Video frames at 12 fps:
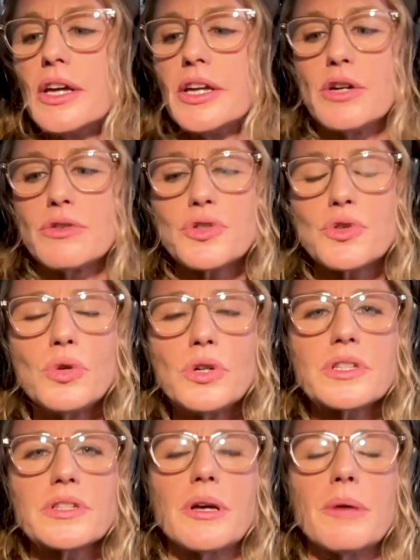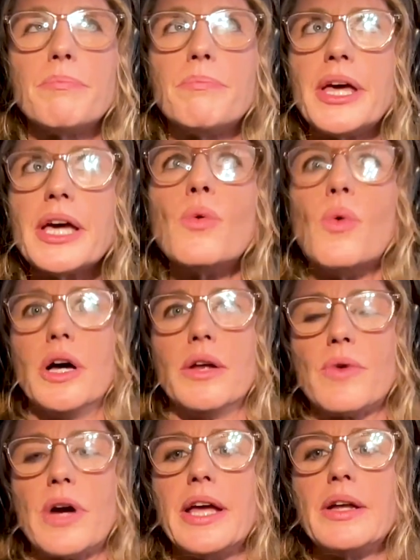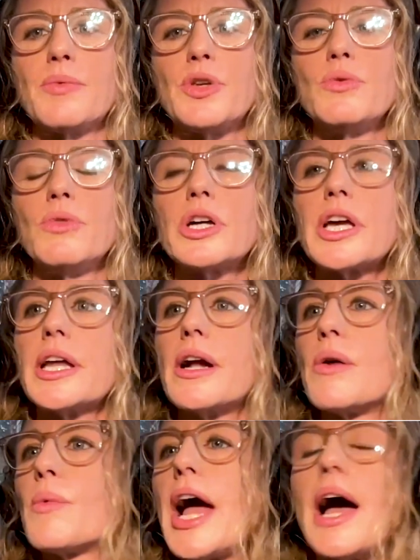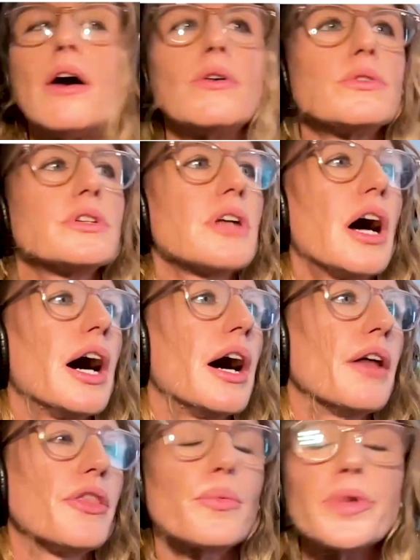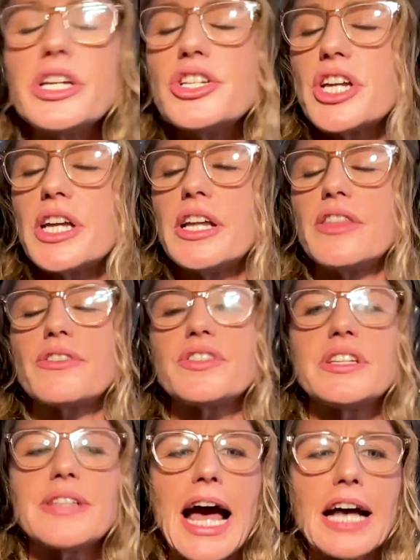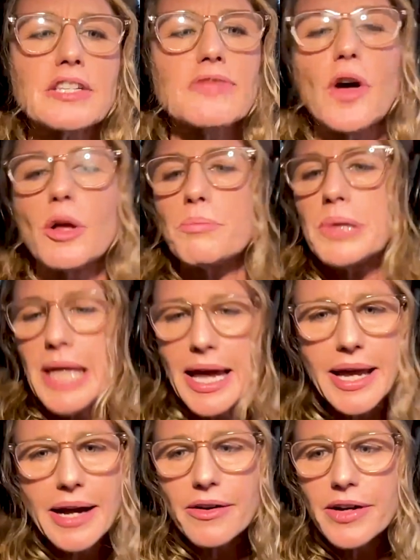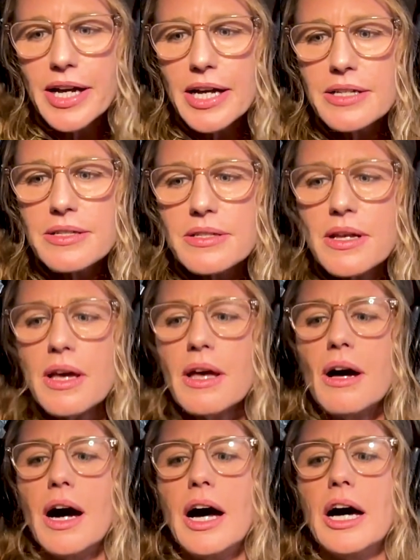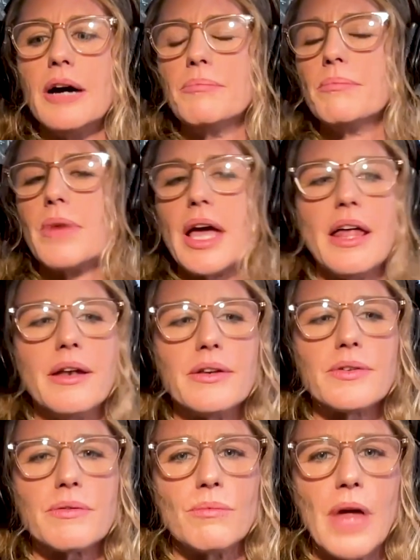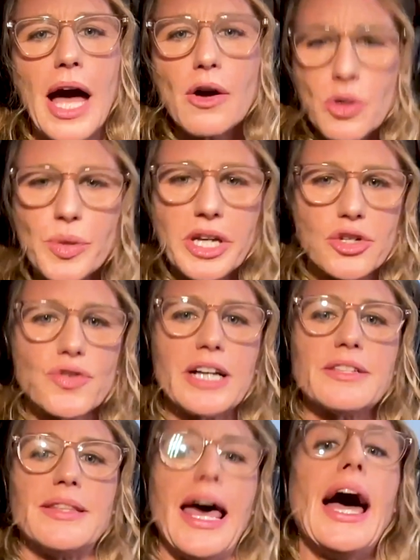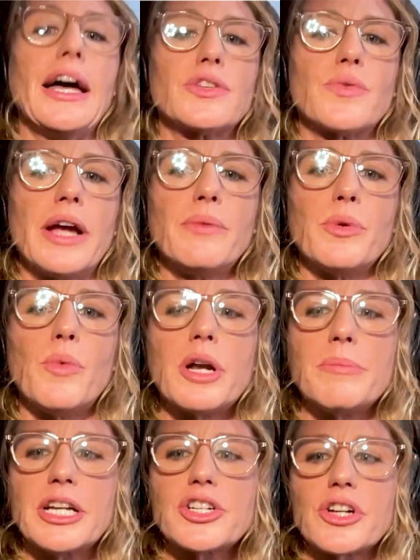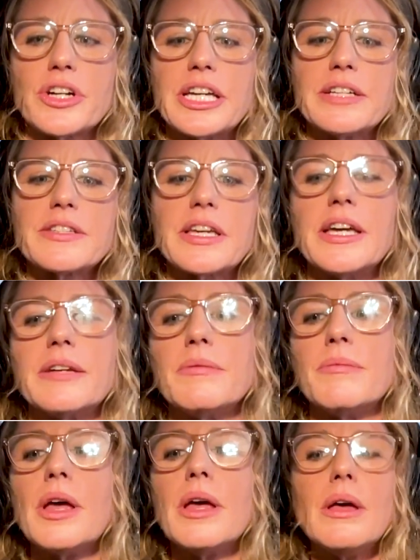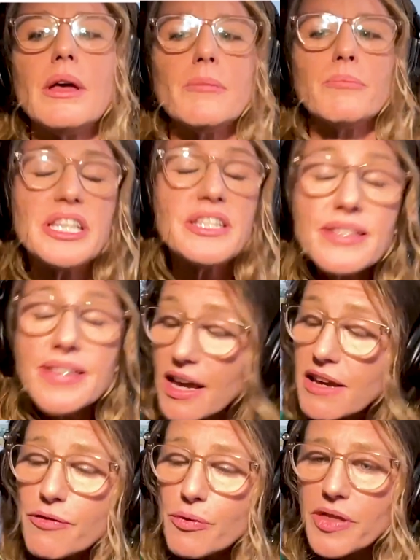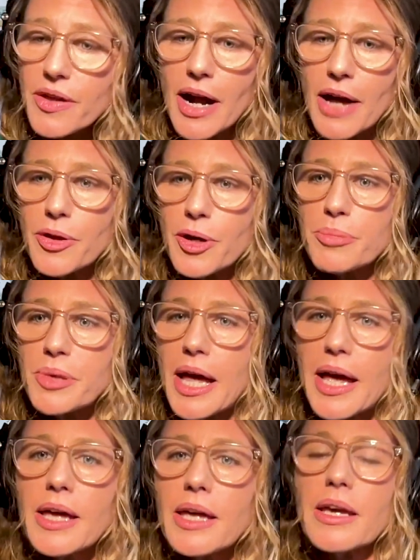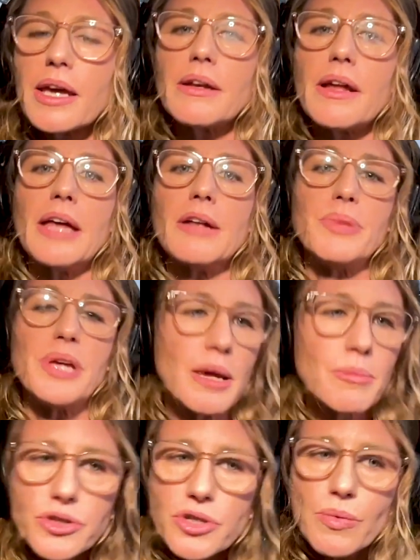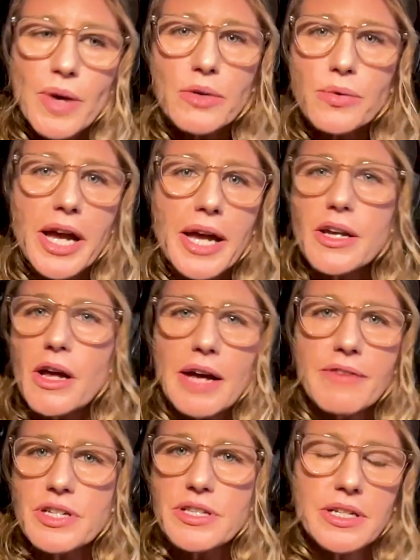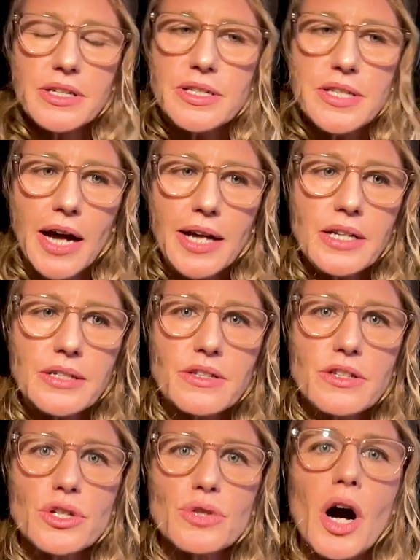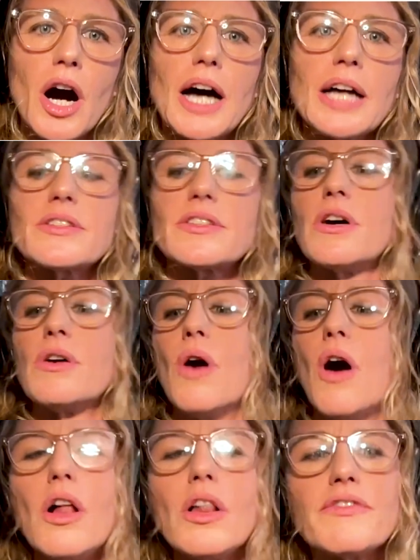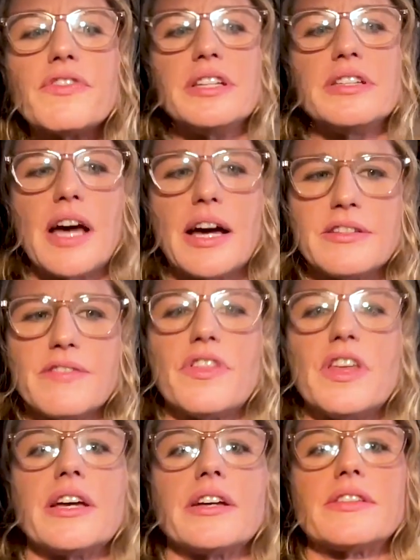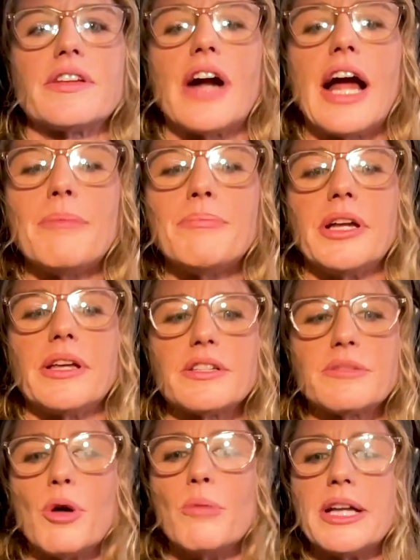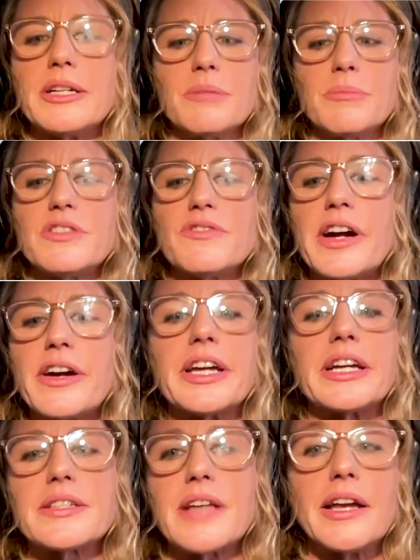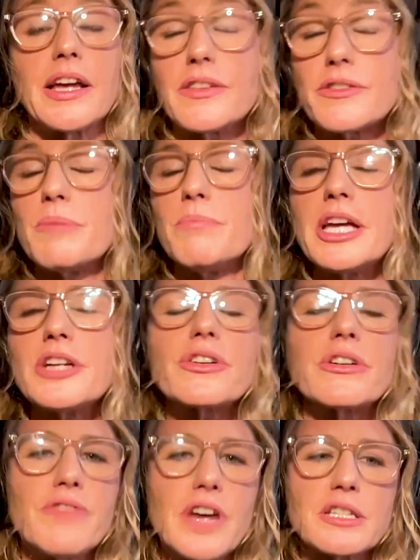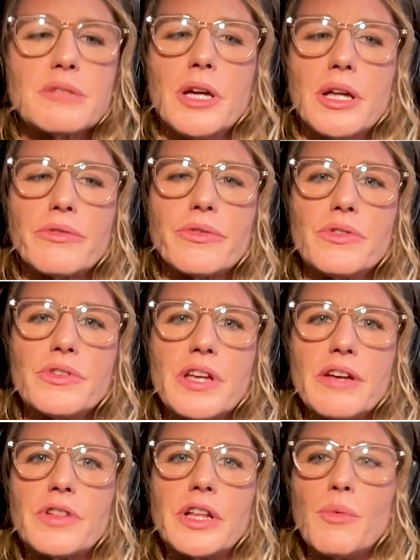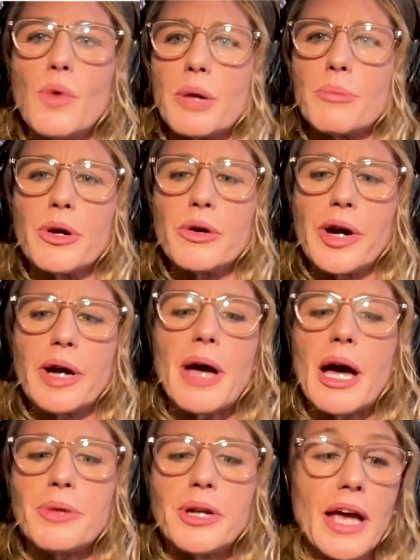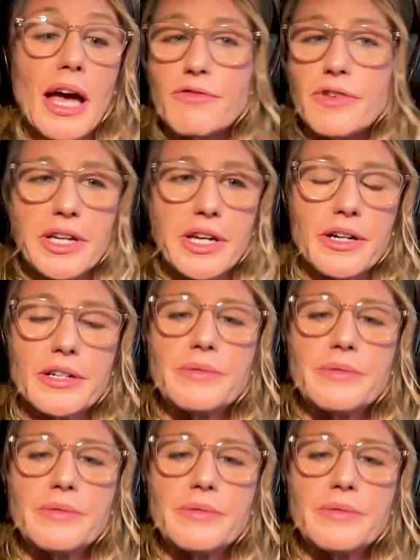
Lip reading: Schools is a big one, right? You look at around the region and there's these asphalt play areas. And how do we address that, right? We want to make sure kids can be safe when they're out there playing and be able to recreate, not have to sit inside because it's too hot. So all of these kinds of things that are happening, this momentum is very exciting. And there's a major investment through the Safe Clean Water program happening every year.